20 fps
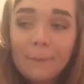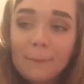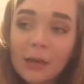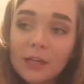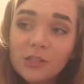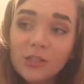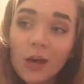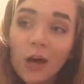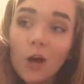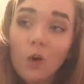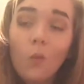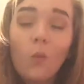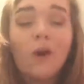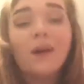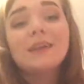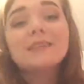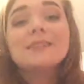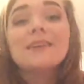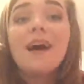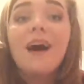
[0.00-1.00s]
My song
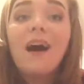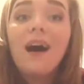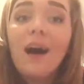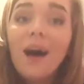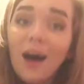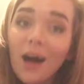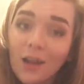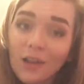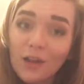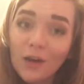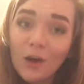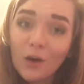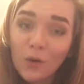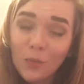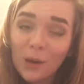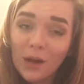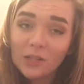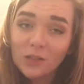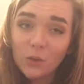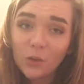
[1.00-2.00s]
was
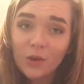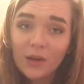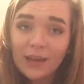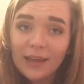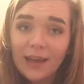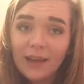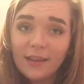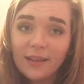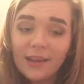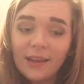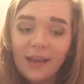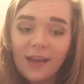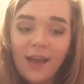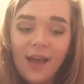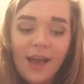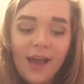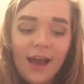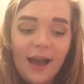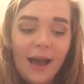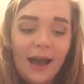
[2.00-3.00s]
Hollow by Tori Kelly.
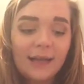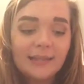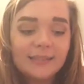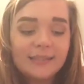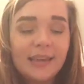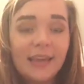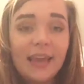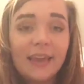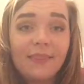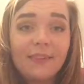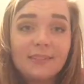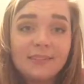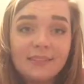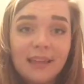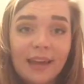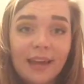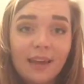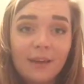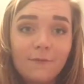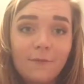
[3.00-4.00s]
I sang the
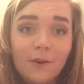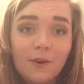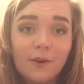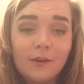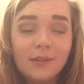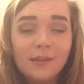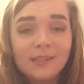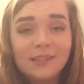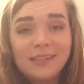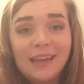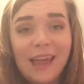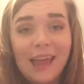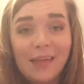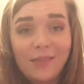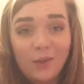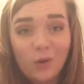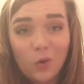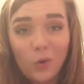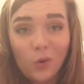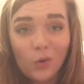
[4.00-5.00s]
2nd verse
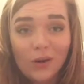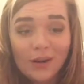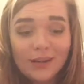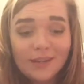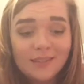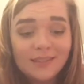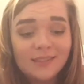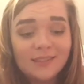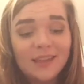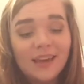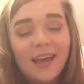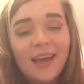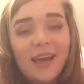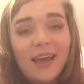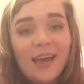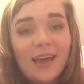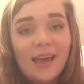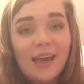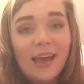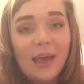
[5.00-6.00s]
and the chorus,
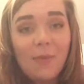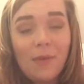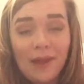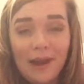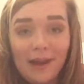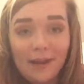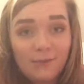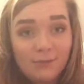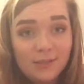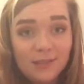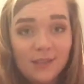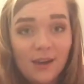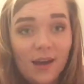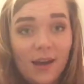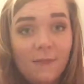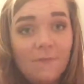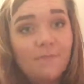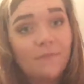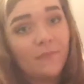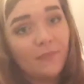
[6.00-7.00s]
and then I was
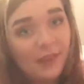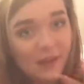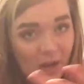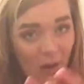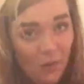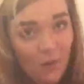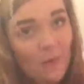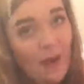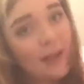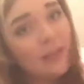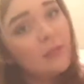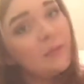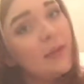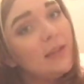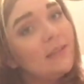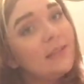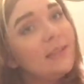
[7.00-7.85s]
done, and I went back to my